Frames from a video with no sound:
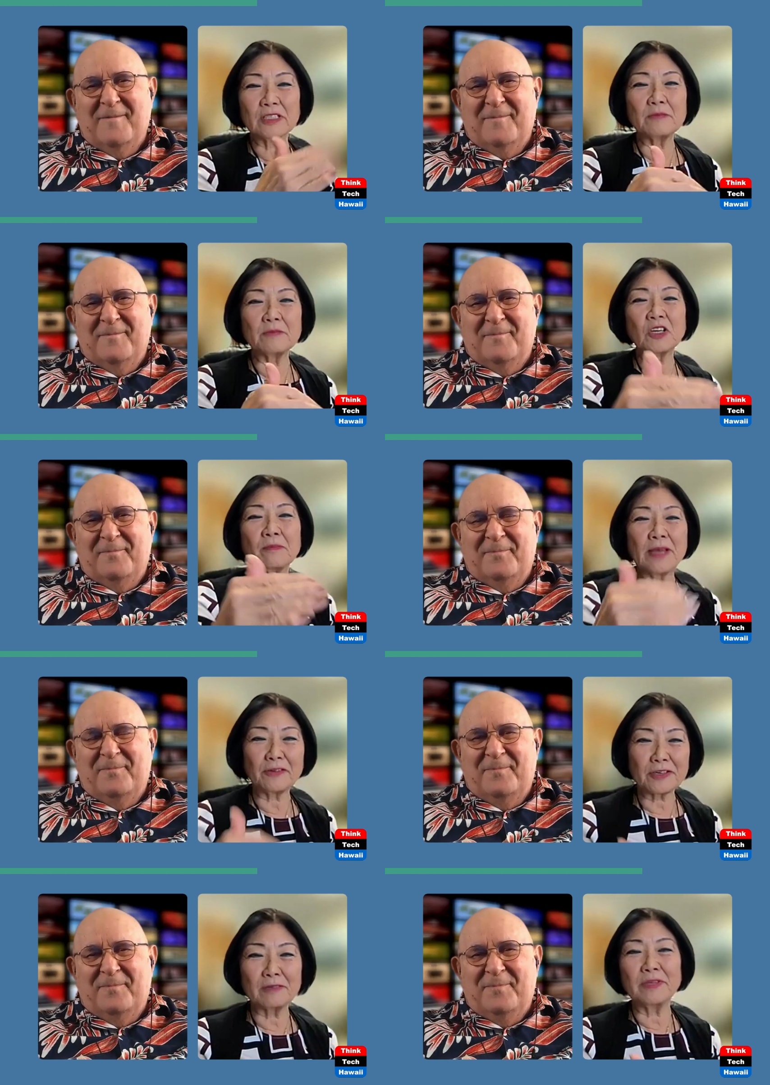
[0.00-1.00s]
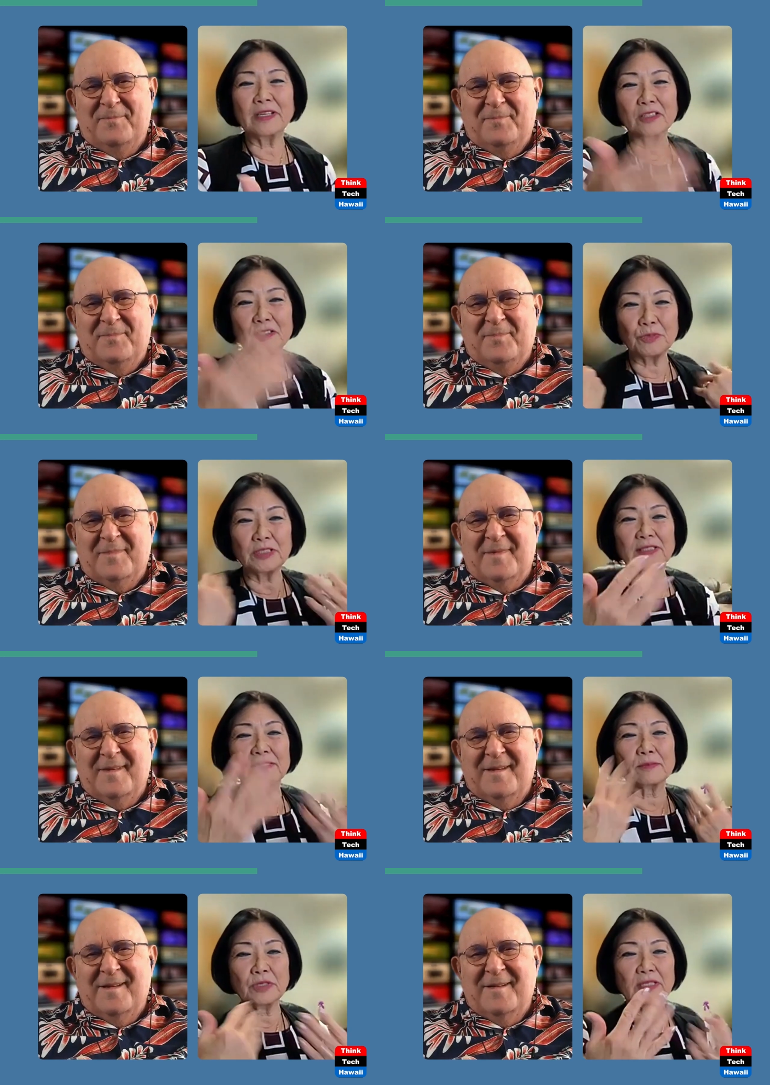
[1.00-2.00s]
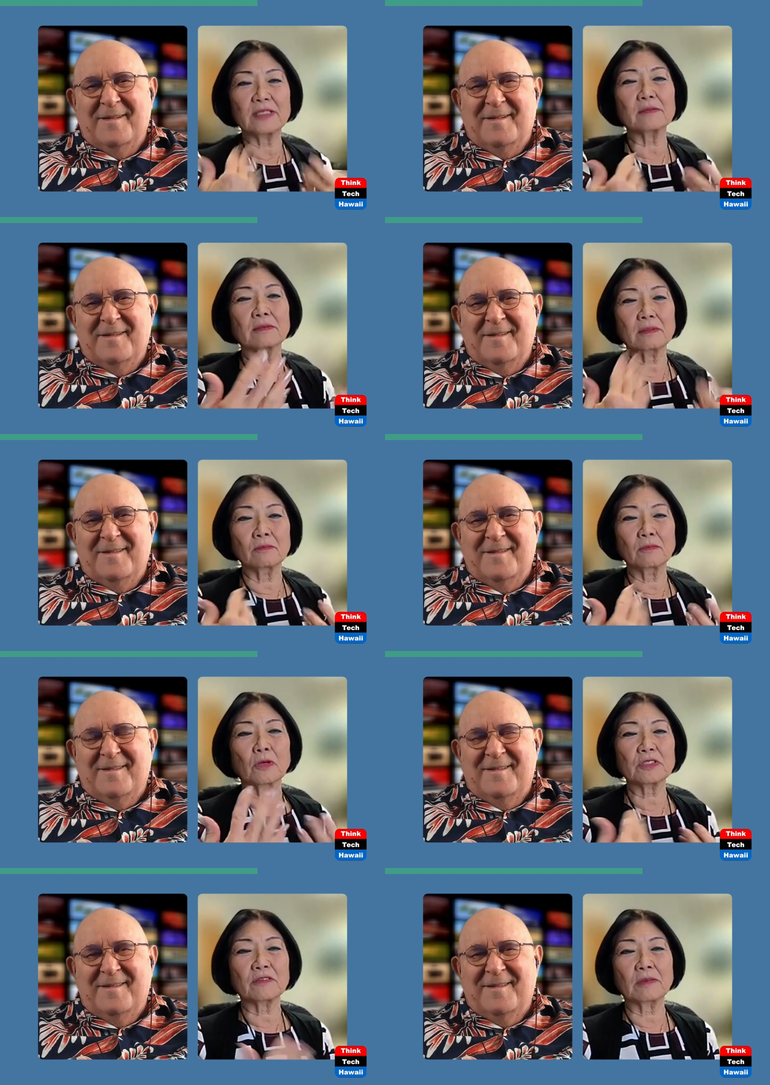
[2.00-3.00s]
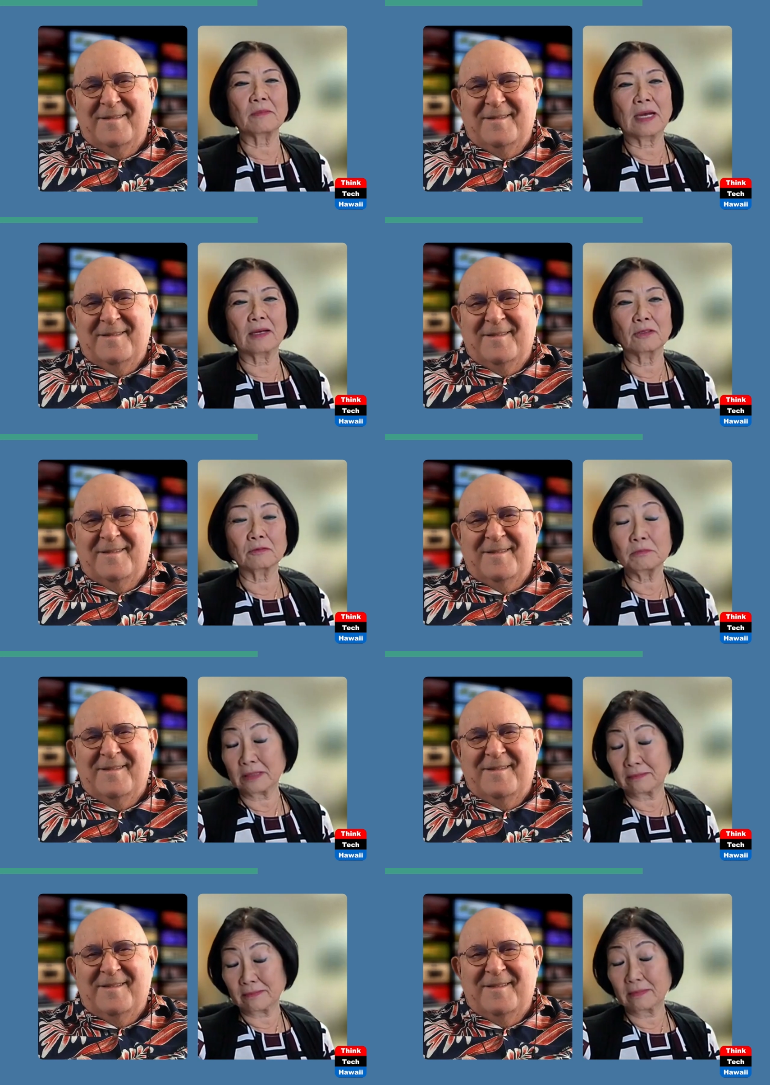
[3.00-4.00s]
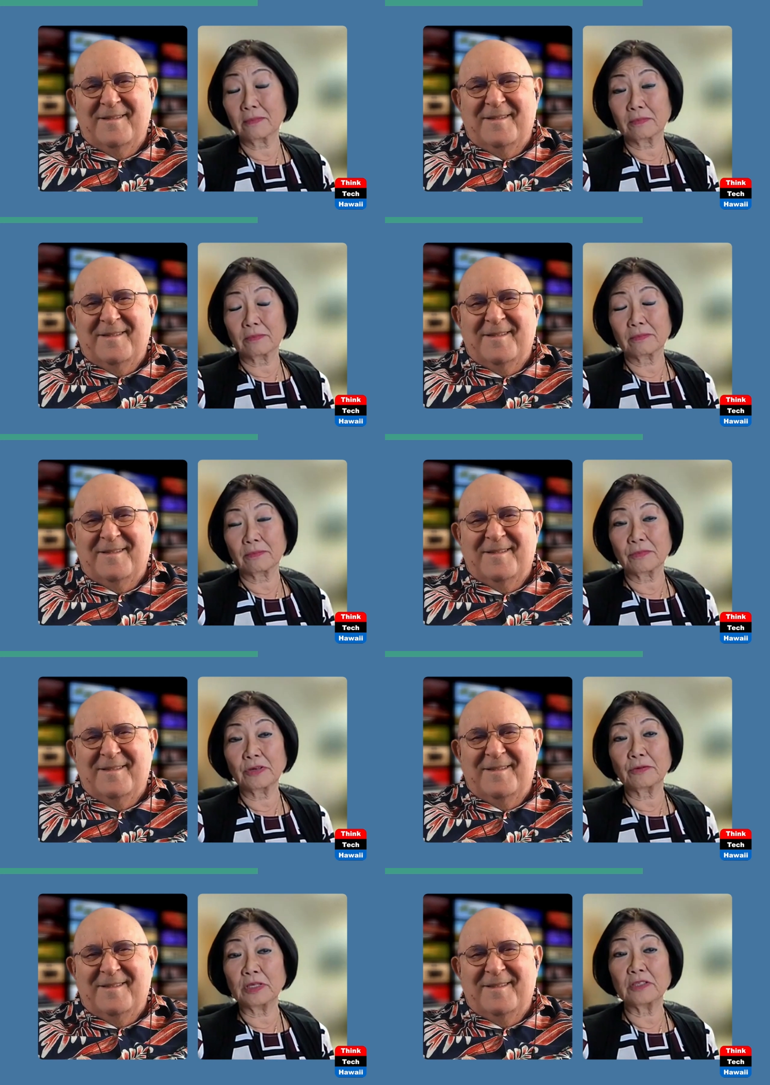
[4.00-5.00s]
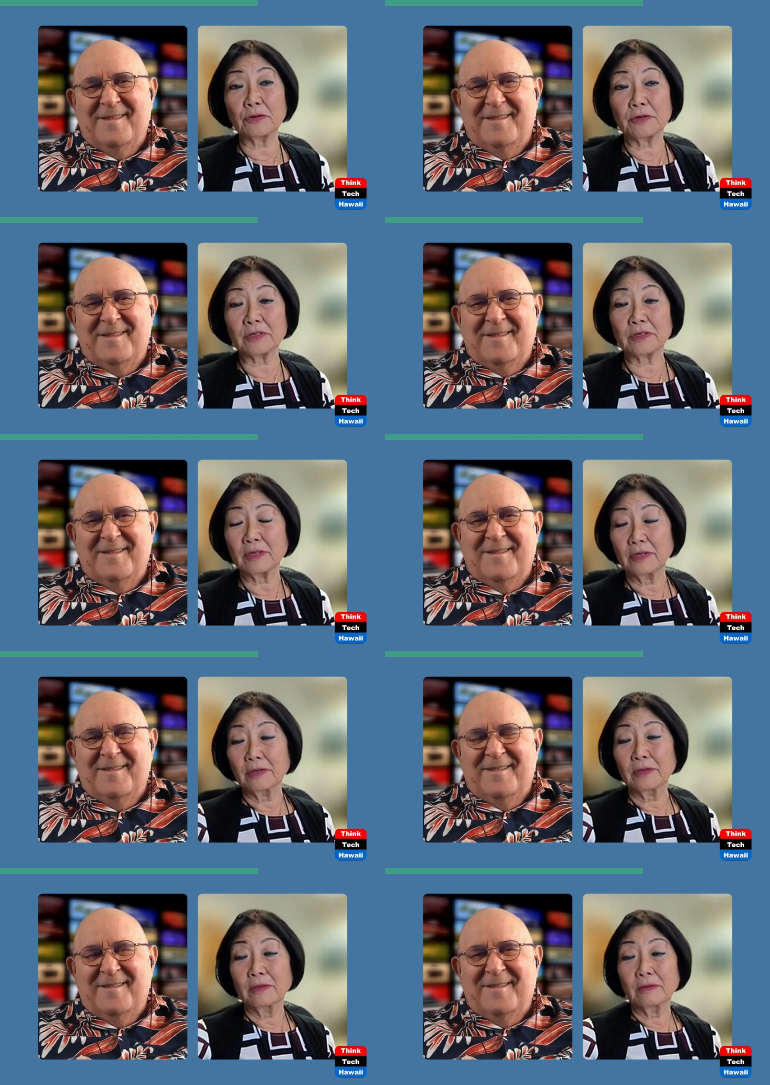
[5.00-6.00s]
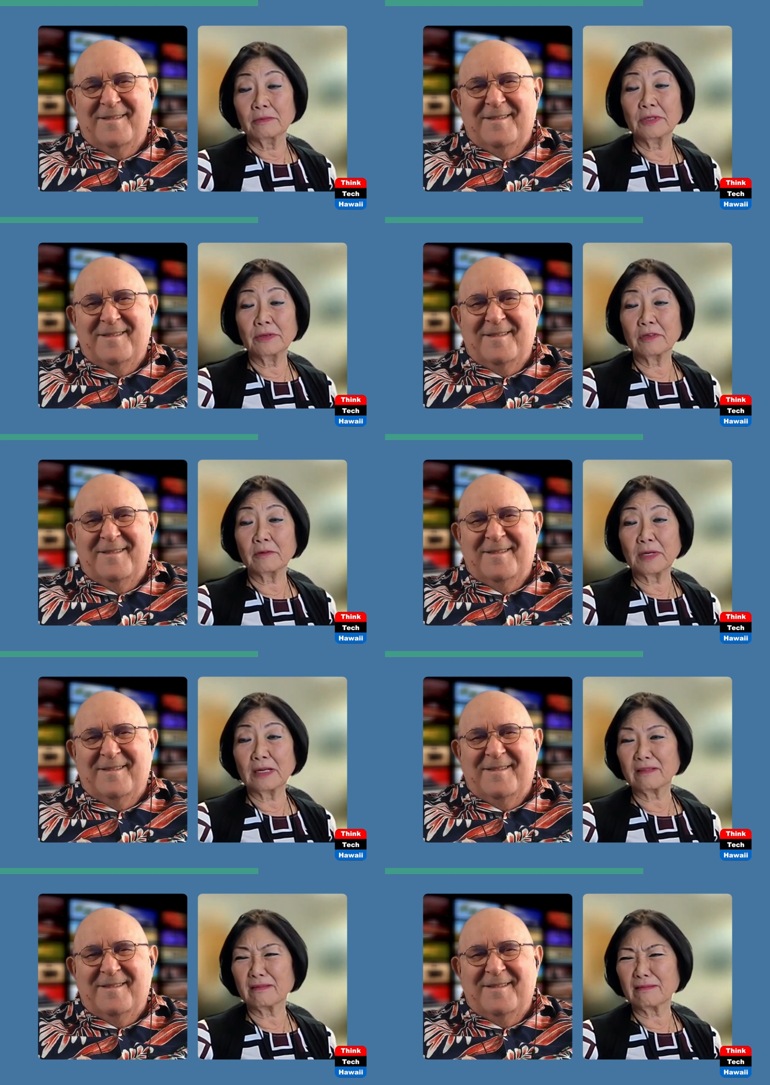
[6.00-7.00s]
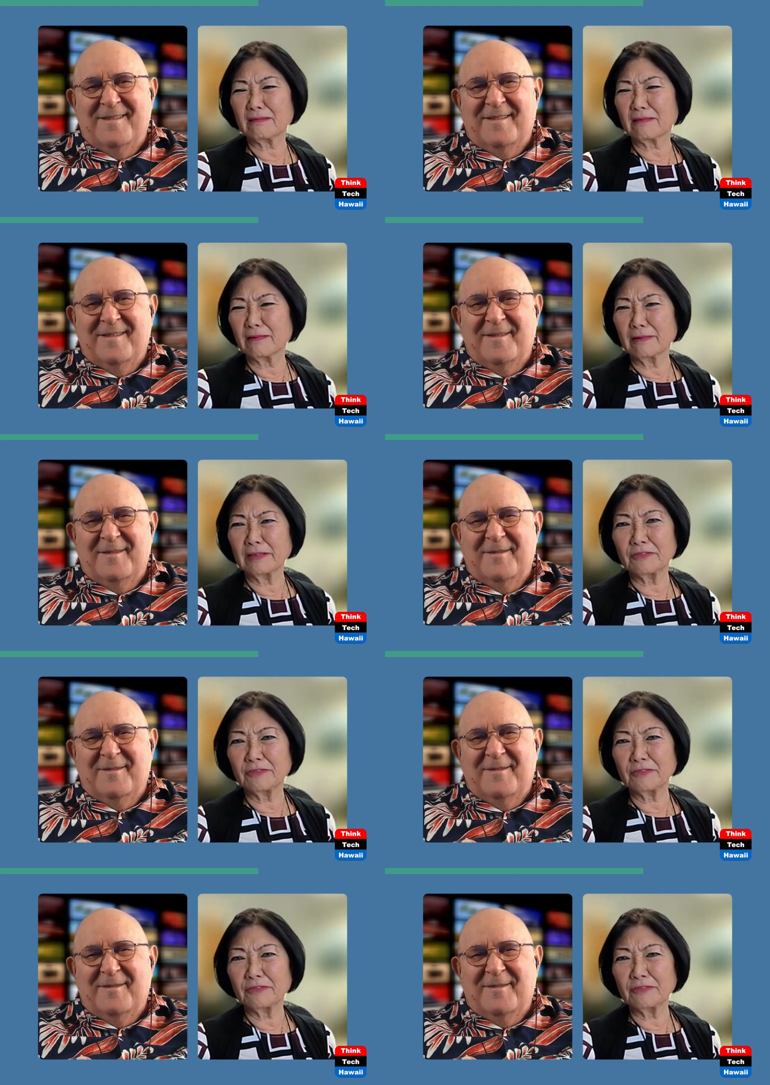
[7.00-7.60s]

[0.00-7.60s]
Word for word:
Speaker 1: the subject matter committees weeds, weeds most of them out. But we we heard, we heard about thirty,